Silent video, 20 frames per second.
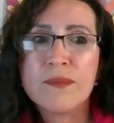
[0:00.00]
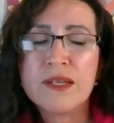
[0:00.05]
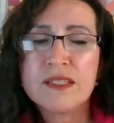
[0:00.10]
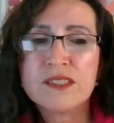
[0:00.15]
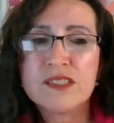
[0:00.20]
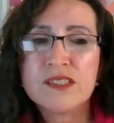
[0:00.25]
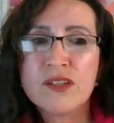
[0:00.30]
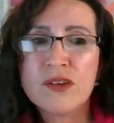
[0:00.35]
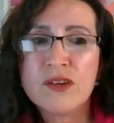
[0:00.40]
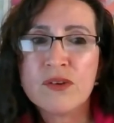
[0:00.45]

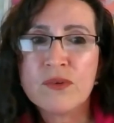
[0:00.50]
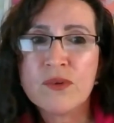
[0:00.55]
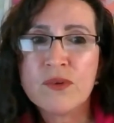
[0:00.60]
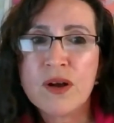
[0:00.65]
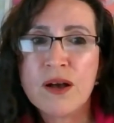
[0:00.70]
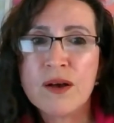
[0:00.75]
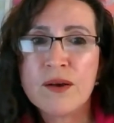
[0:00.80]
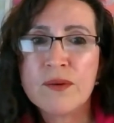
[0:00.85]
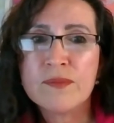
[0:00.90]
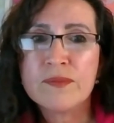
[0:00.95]

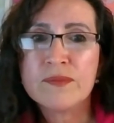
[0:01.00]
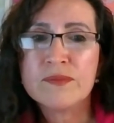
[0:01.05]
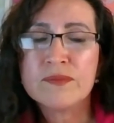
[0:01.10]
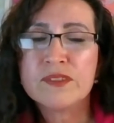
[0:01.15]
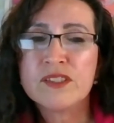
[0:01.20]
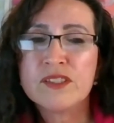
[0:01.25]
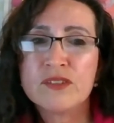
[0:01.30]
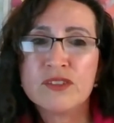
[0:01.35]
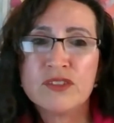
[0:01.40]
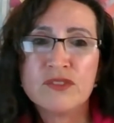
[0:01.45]
So
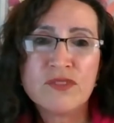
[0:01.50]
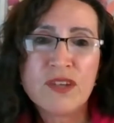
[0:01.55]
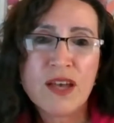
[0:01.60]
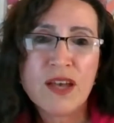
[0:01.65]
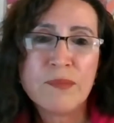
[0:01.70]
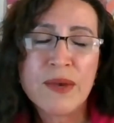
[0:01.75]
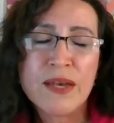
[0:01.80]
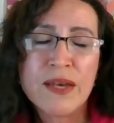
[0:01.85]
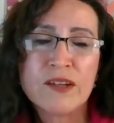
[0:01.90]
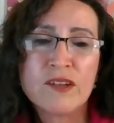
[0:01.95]
you've
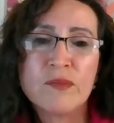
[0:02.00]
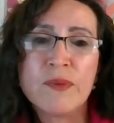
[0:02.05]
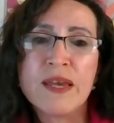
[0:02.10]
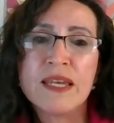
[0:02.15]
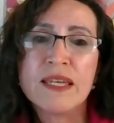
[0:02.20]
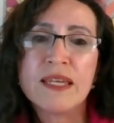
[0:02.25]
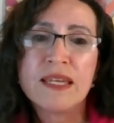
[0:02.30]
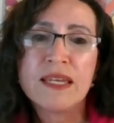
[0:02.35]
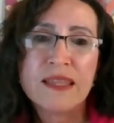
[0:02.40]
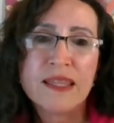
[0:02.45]
got Banner
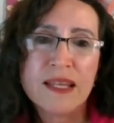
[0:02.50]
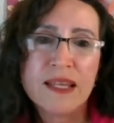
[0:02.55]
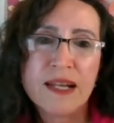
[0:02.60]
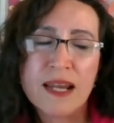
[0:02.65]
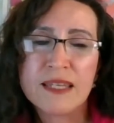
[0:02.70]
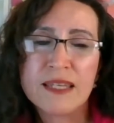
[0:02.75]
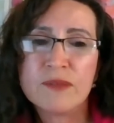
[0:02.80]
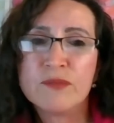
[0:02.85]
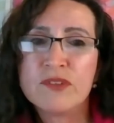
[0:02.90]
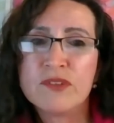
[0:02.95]
Bank, and then I
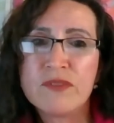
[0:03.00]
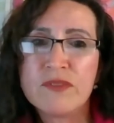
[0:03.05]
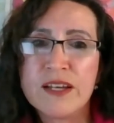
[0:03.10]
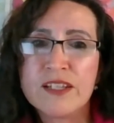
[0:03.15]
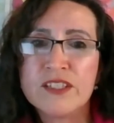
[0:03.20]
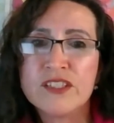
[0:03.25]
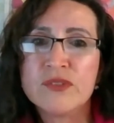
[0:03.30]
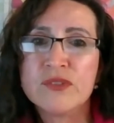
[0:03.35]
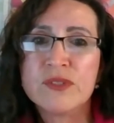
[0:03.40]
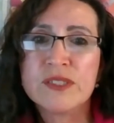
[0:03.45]
can
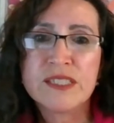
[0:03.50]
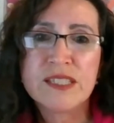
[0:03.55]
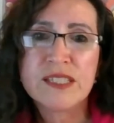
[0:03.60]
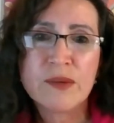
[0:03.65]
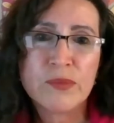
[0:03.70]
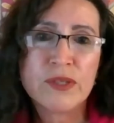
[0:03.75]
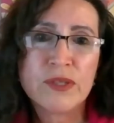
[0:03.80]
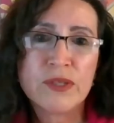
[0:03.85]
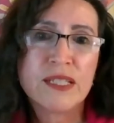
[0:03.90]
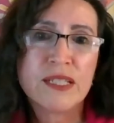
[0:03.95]
provide you a
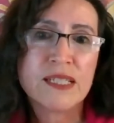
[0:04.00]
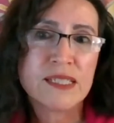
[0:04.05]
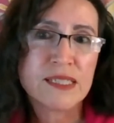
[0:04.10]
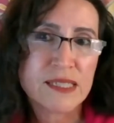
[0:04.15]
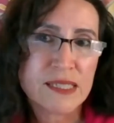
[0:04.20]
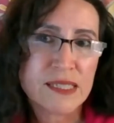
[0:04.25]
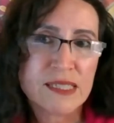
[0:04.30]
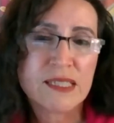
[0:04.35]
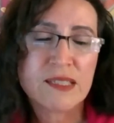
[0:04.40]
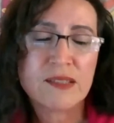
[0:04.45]
separate
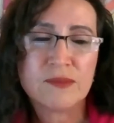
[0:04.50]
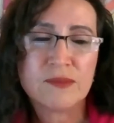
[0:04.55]
list.